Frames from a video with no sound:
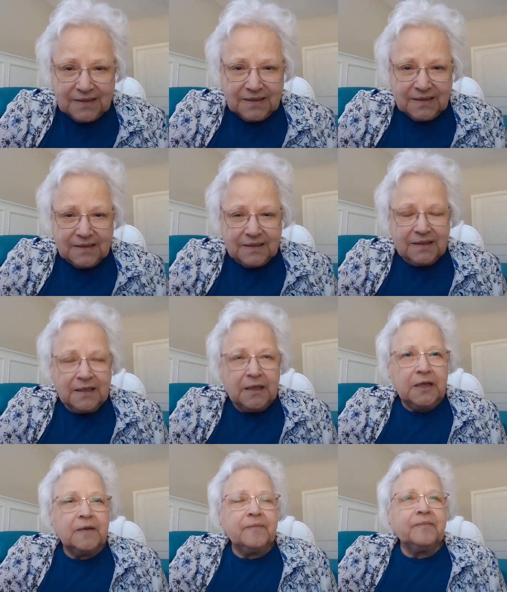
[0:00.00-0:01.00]

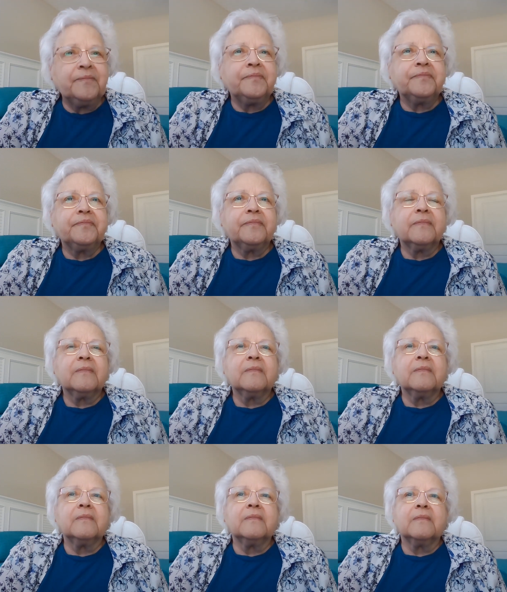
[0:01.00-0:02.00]

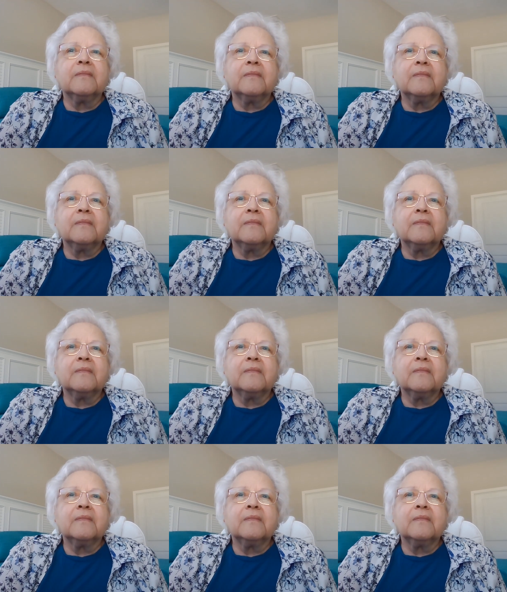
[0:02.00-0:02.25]
No one is speaking in this clip.